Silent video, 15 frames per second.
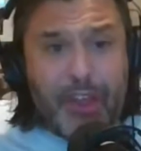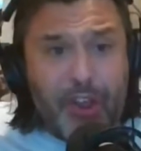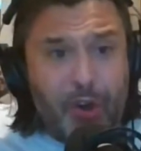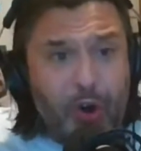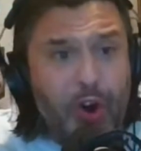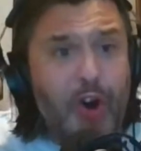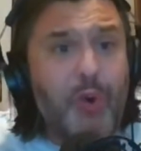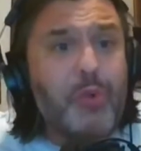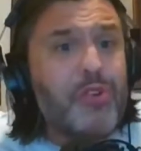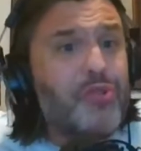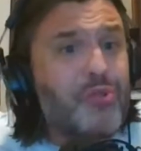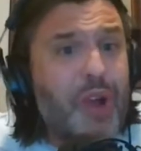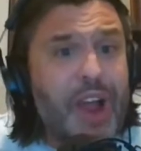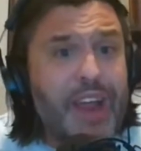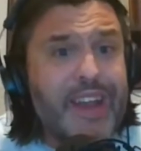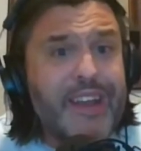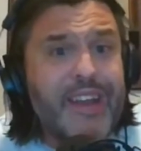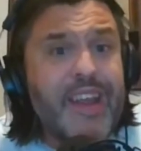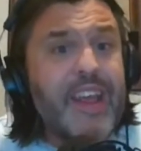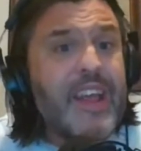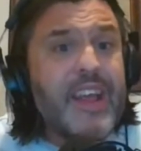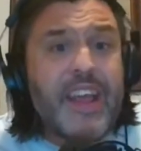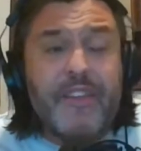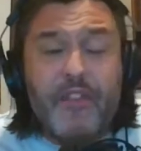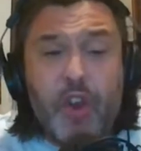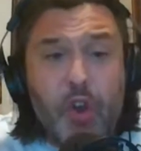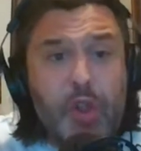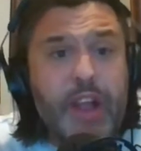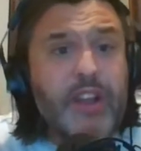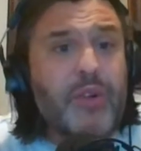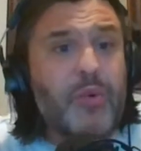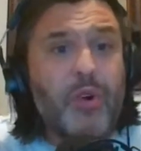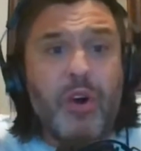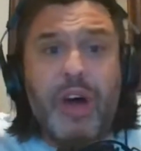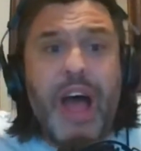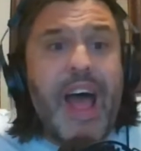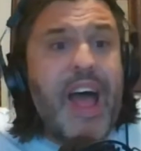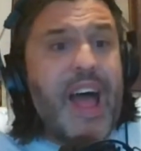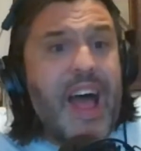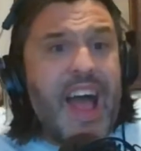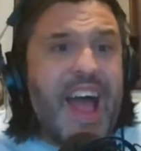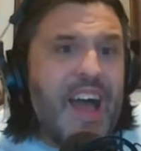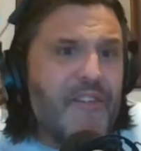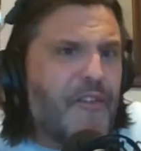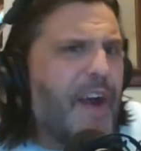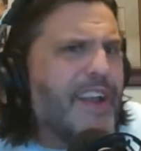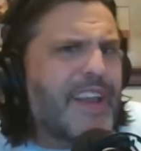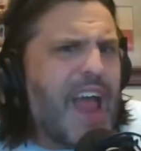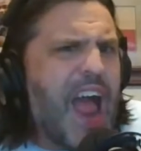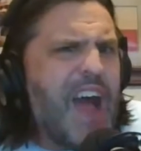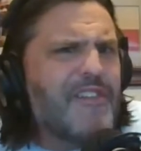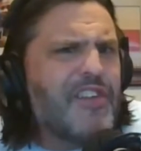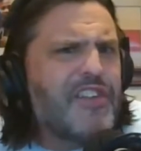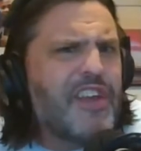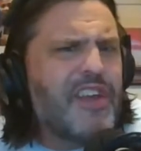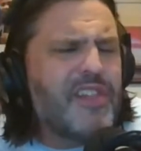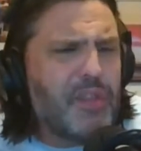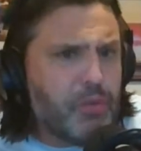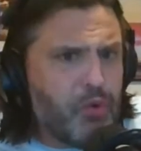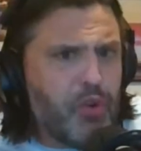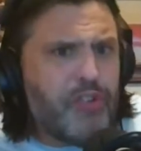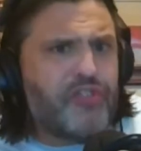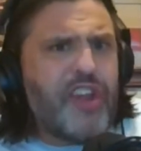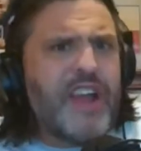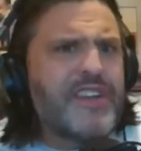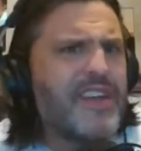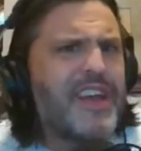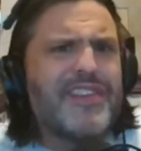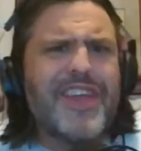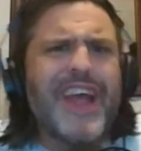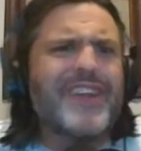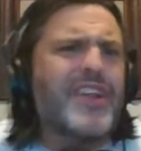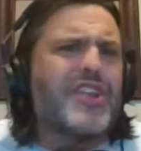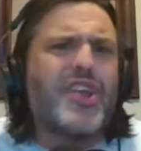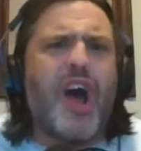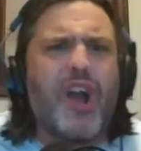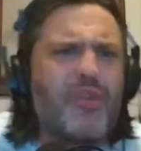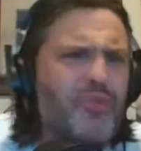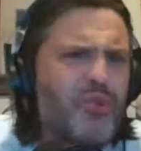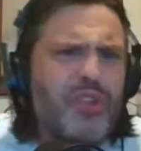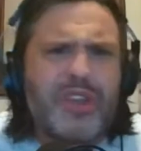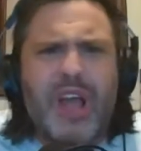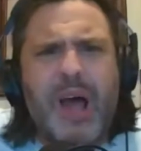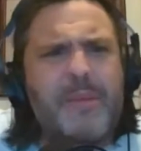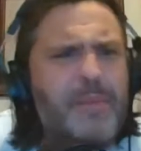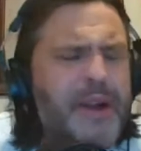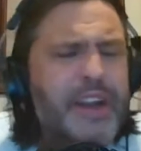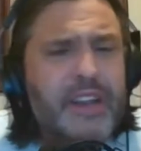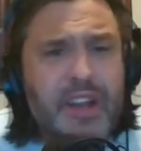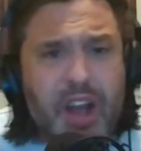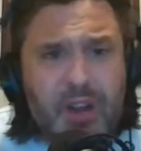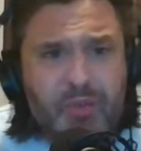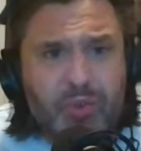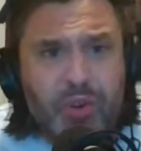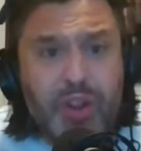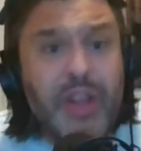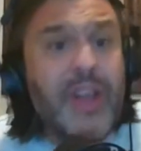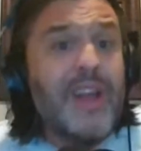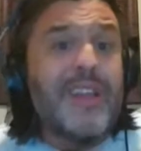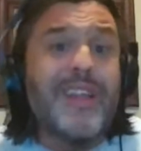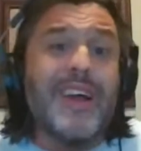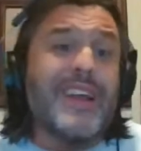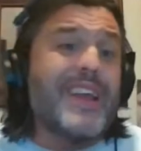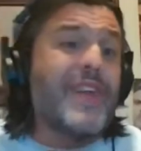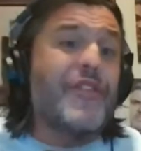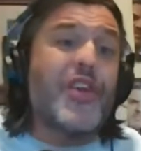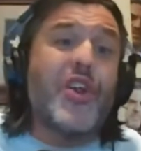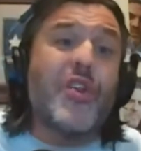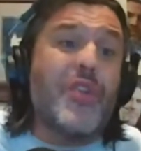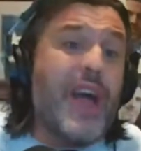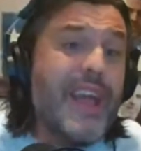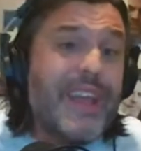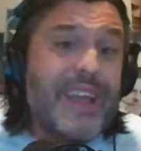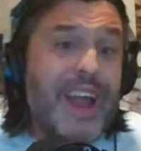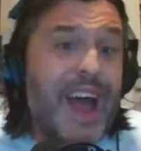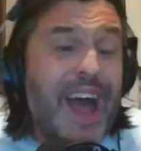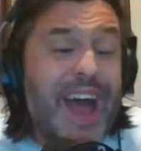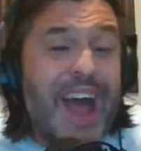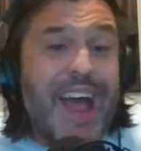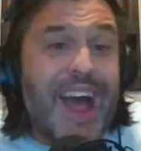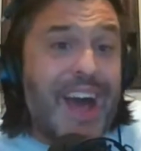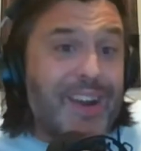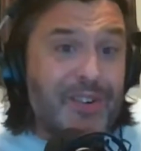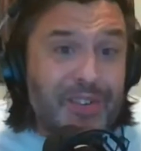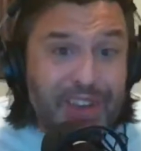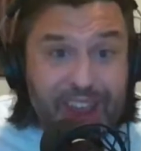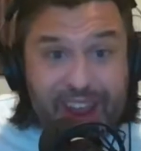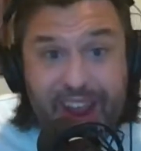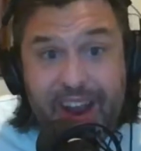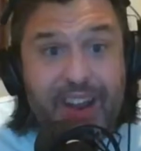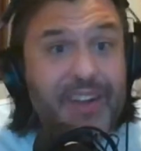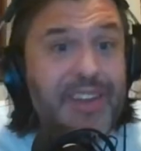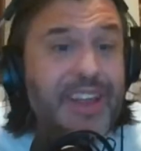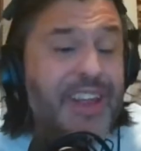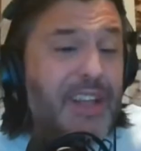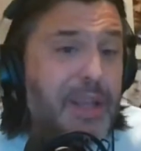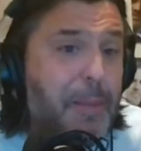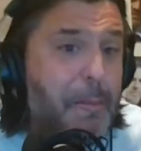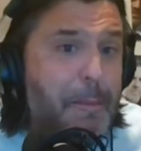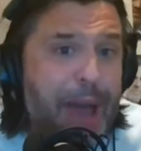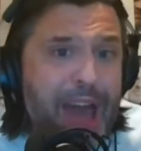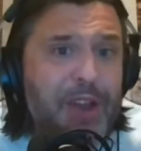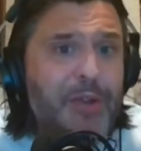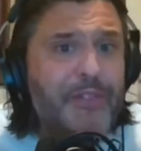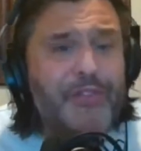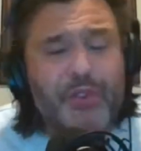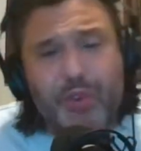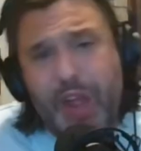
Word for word: call was right. If you don't like the rule, fight to have the the rule change. It's like the Tuck rule, the Tom Brady Tuck rule. Like if you don't like it, I, I don't care. Like it doesn't matter if you